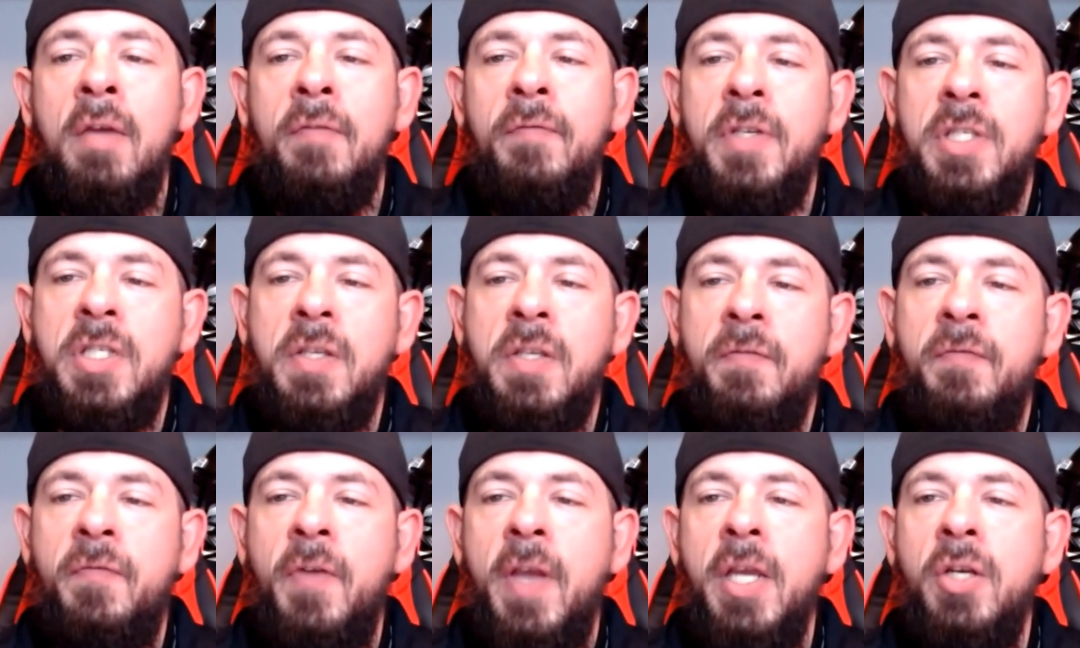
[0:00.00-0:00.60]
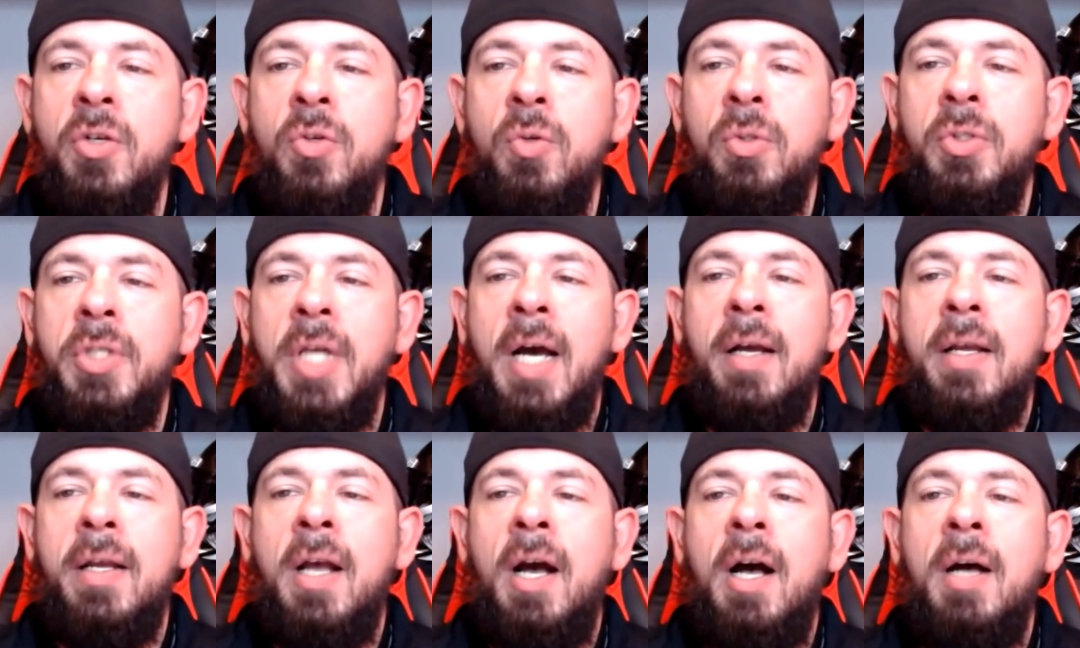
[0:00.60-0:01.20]
Visit
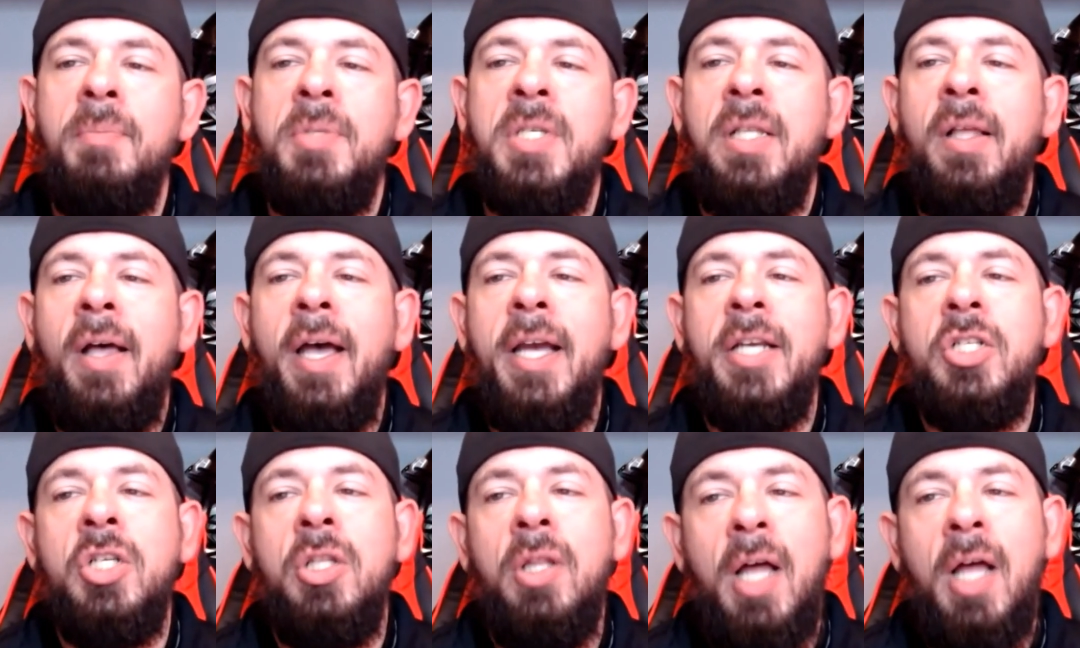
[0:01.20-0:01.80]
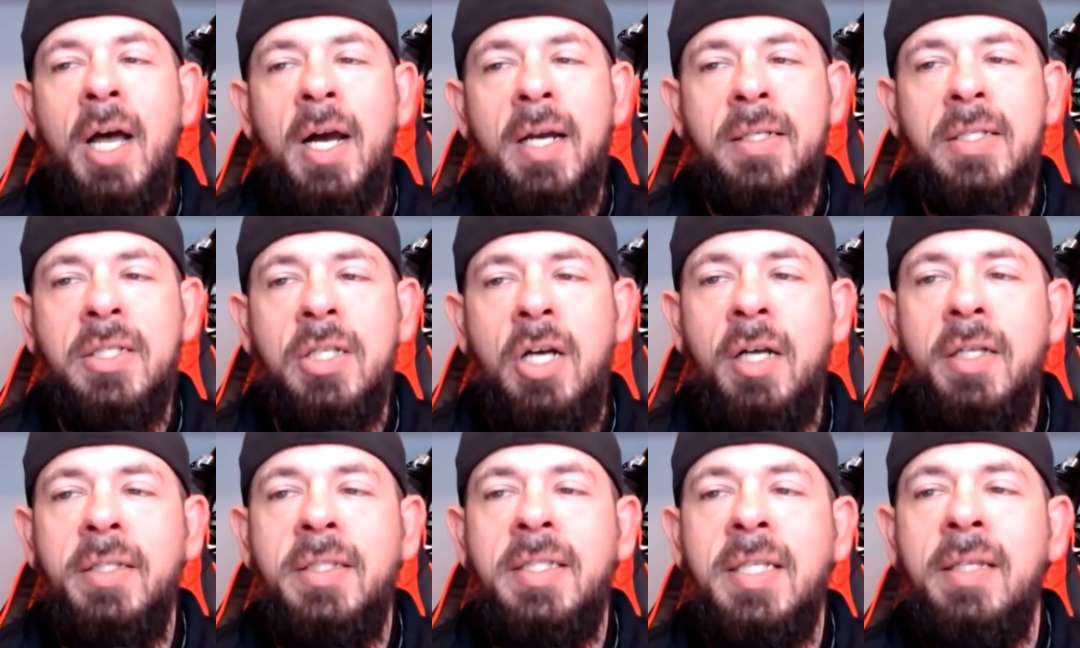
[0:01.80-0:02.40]

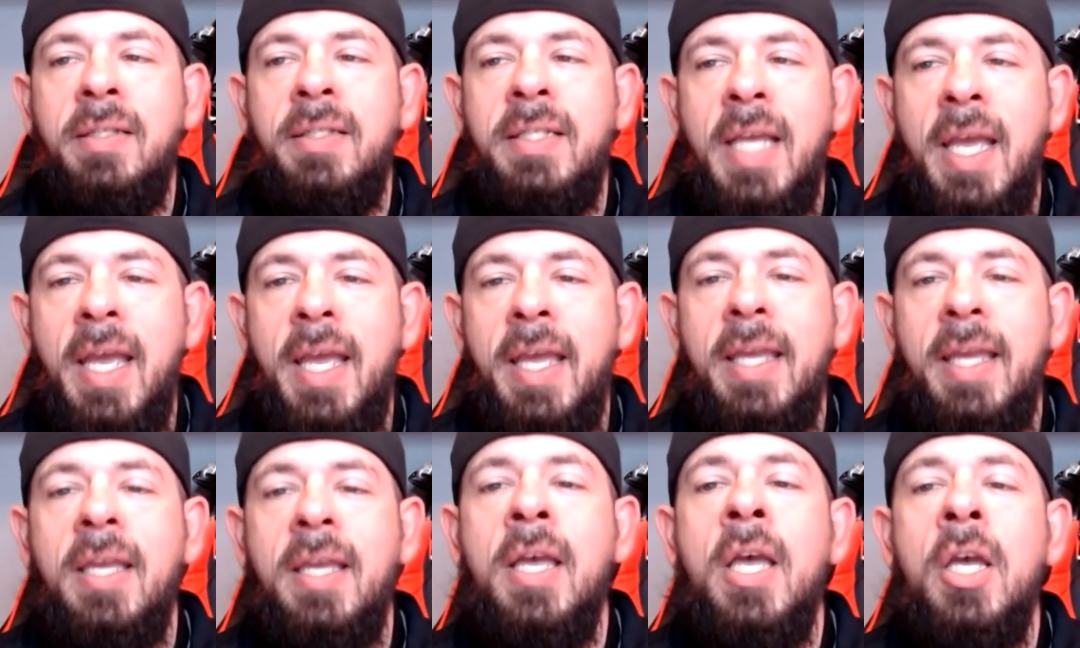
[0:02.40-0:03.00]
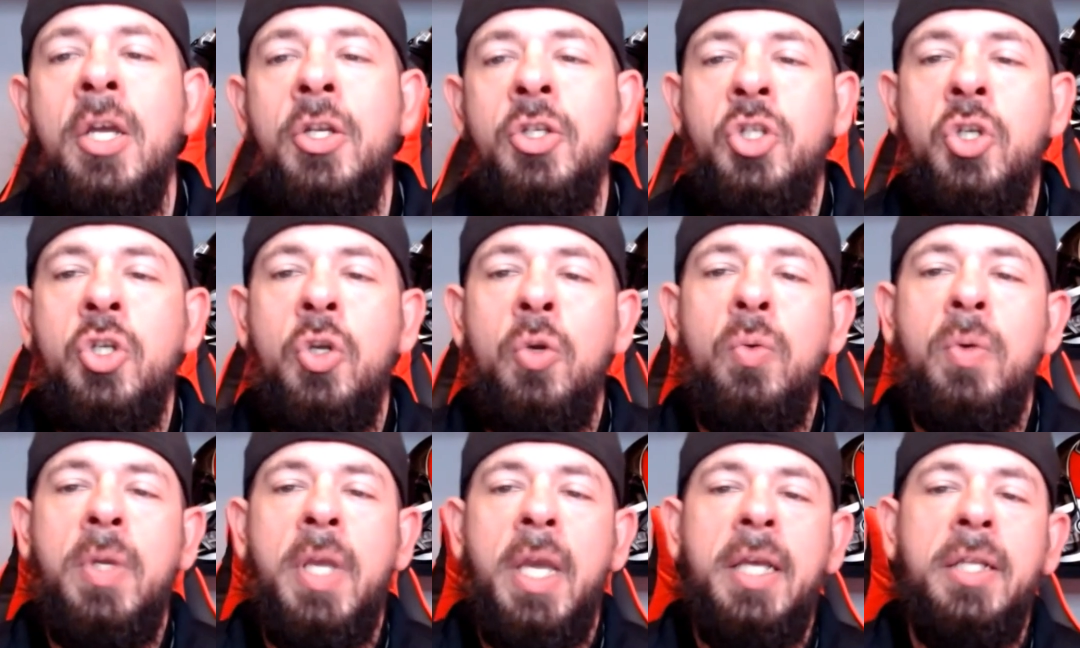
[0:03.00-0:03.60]
FanDuel.com/LockedOn today
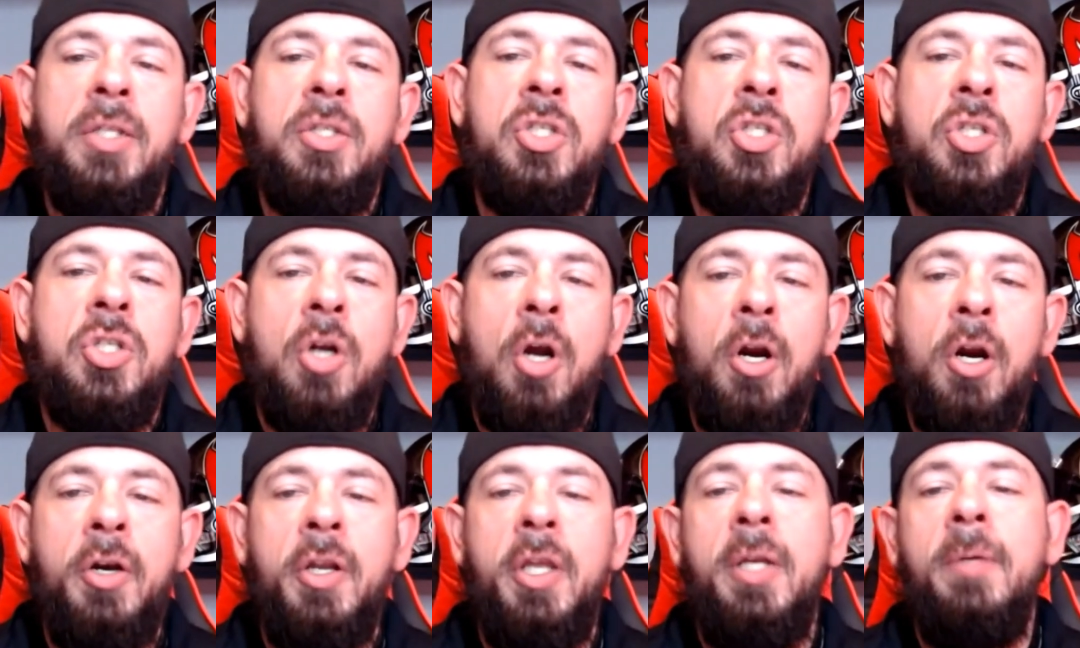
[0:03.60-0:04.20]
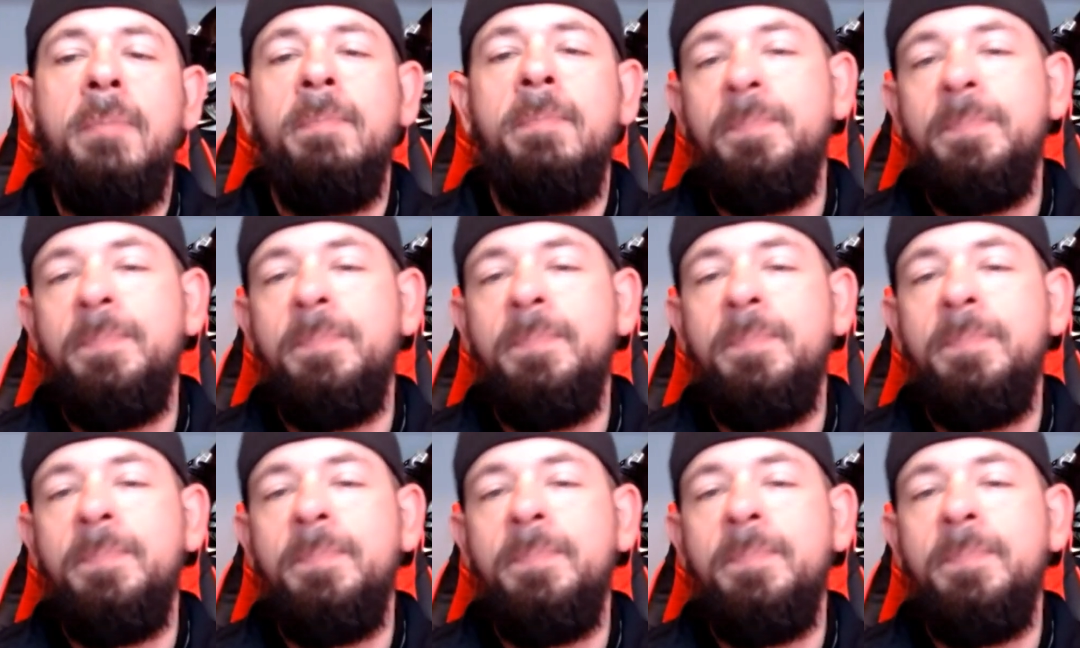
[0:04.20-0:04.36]
to get started.